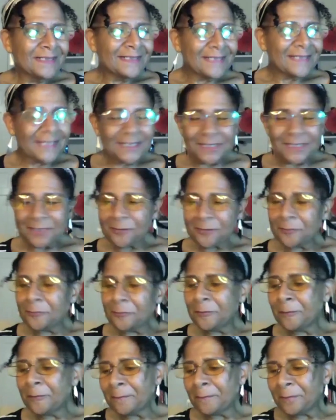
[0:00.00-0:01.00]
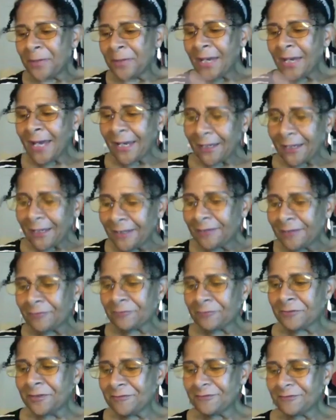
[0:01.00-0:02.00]
take you back and
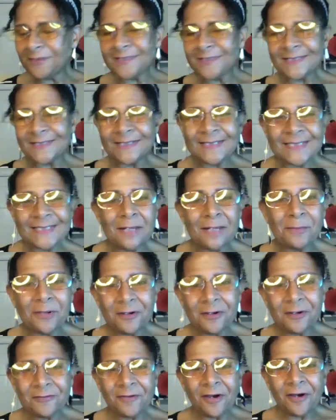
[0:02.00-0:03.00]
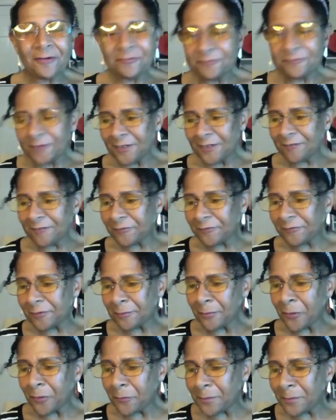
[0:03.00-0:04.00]
revisit some of our favorite
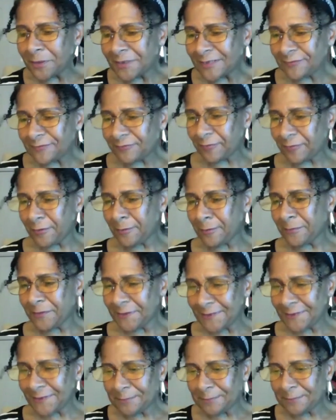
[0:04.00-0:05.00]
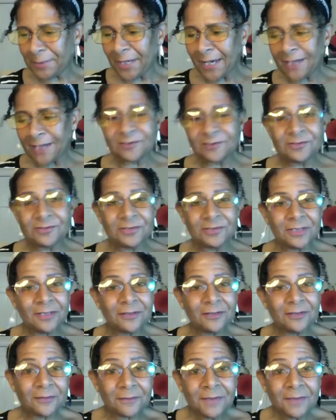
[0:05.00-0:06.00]
moments from this past
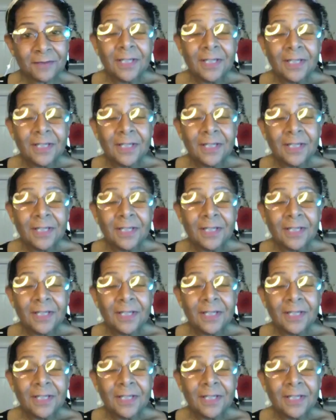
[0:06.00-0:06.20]
year.